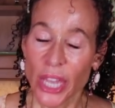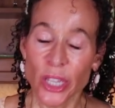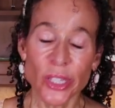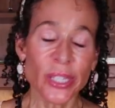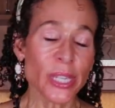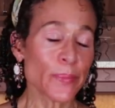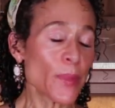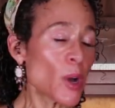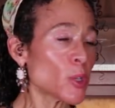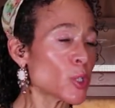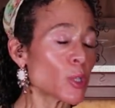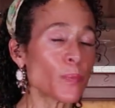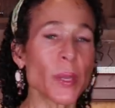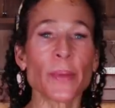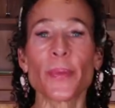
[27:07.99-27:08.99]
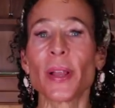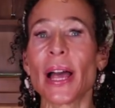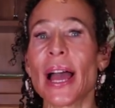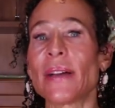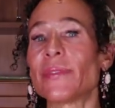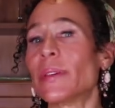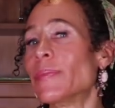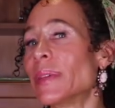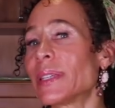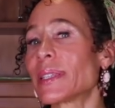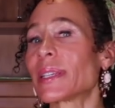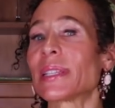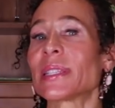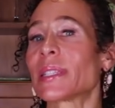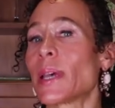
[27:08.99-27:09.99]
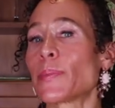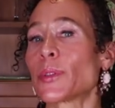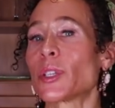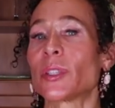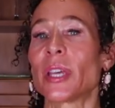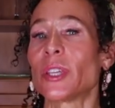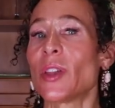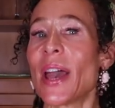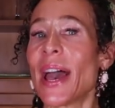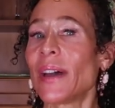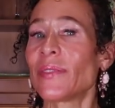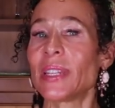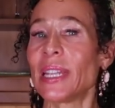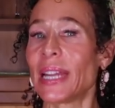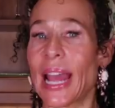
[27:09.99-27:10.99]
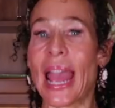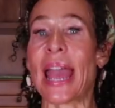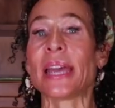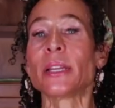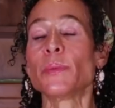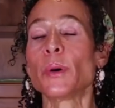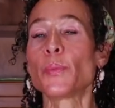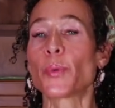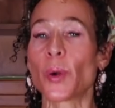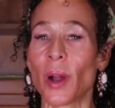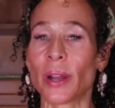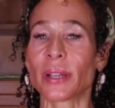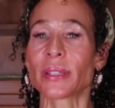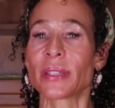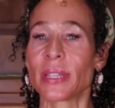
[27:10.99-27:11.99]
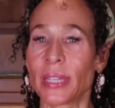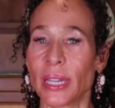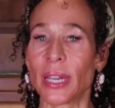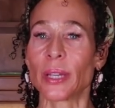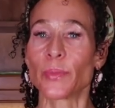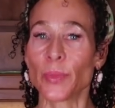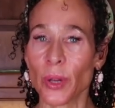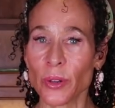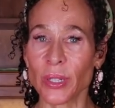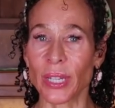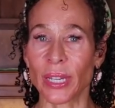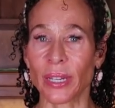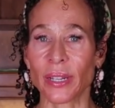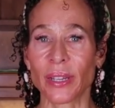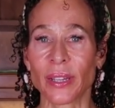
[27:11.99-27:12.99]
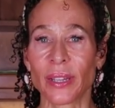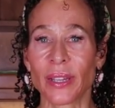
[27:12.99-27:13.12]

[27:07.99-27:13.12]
You see, most people have the misconception that you have to eat animal products to get protein.